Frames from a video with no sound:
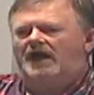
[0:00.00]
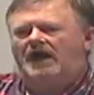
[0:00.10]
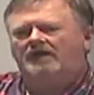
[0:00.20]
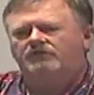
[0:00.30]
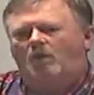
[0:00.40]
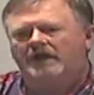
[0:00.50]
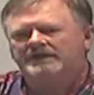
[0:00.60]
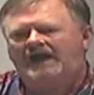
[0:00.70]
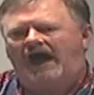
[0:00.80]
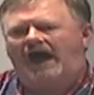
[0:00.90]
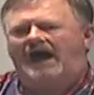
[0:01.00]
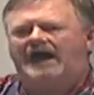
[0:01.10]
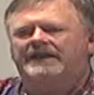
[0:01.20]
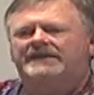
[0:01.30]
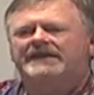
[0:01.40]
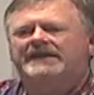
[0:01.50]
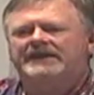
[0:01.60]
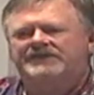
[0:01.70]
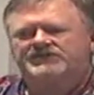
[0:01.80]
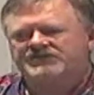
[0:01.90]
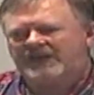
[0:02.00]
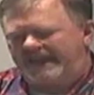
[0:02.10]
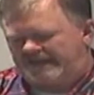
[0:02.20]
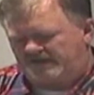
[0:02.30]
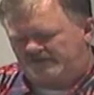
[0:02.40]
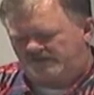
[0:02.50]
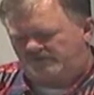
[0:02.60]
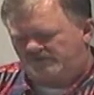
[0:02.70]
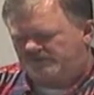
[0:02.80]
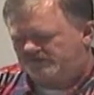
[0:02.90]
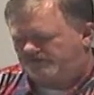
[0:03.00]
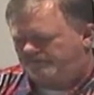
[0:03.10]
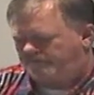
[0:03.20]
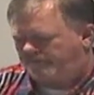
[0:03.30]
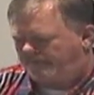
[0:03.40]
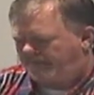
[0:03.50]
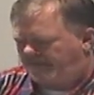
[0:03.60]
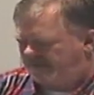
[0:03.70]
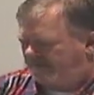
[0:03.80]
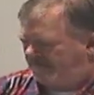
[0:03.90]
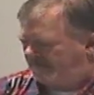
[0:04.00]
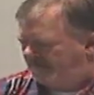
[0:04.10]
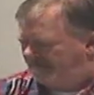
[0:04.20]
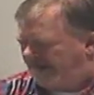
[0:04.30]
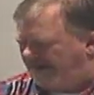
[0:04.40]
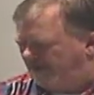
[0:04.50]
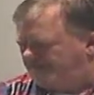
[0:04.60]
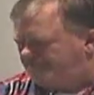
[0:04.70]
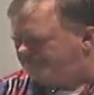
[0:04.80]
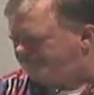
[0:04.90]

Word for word: of what God is saying to us. Now,